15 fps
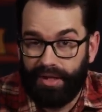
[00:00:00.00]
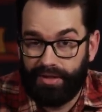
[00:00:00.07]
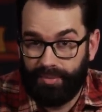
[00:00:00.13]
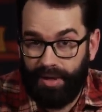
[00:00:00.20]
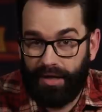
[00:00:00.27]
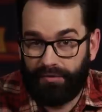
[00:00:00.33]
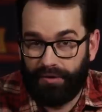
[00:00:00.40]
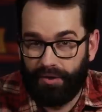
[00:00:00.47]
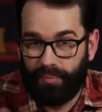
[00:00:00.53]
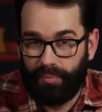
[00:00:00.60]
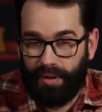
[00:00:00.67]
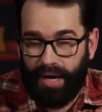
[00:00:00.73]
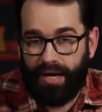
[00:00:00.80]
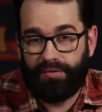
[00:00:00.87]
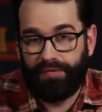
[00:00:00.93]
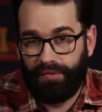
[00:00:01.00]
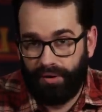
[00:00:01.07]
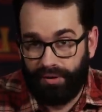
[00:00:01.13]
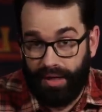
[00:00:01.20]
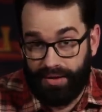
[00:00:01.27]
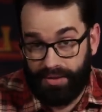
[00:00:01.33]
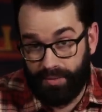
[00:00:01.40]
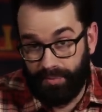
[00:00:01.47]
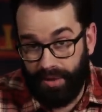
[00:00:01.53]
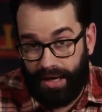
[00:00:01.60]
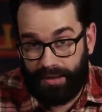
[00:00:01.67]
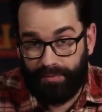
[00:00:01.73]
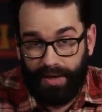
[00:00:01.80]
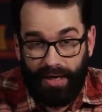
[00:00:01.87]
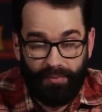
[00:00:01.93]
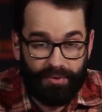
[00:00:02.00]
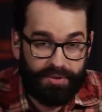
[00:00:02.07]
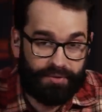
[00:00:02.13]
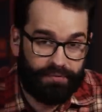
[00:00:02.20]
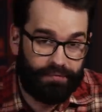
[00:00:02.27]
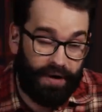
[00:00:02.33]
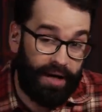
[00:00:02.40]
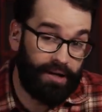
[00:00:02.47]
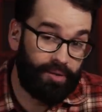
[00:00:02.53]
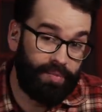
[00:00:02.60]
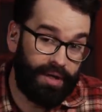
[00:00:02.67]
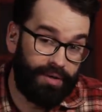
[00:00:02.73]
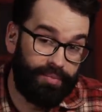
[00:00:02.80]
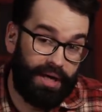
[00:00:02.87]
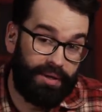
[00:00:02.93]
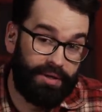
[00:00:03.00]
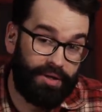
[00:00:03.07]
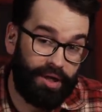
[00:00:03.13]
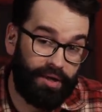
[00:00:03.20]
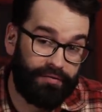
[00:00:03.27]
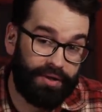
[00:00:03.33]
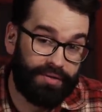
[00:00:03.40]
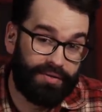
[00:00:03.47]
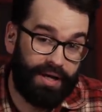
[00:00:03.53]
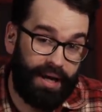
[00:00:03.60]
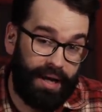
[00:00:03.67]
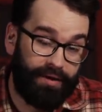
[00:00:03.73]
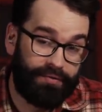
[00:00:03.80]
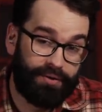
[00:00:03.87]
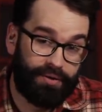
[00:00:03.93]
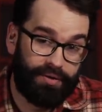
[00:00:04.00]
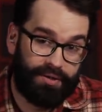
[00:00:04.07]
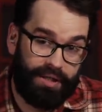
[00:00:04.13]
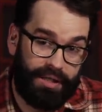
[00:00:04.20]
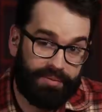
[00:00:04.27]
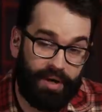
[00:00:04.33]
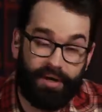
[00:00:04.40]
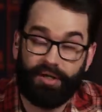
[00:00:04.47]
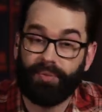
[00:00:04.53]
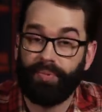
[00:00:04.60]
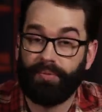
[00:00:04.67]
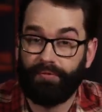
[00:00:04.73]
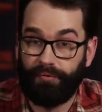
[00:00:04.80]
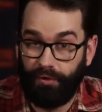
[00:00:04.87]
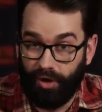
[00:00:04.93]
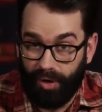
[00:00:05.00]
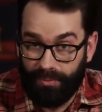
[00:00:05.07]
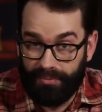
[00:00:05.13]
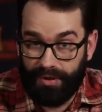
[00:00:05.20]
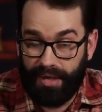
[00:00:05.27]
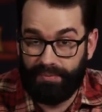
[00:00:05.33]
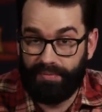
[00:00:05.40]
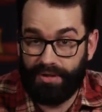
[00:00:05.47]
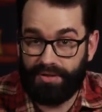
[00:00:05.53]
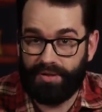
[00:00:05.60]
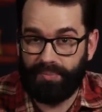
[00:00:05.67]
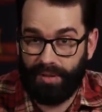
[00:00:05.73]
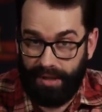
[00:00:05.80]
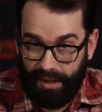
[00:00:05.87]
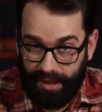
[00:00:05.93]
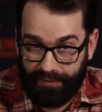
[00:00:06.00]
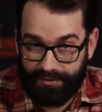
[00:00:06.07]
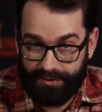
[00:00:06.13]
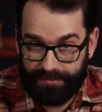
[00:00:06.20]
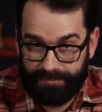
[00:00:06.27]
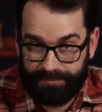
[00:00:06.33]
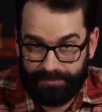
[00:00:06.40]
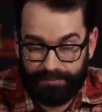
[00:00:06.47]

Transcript: As you may have heard, Brian Flores, the black man, was fired by the Miami Dolphins after the team underperformed and missed the playoffs.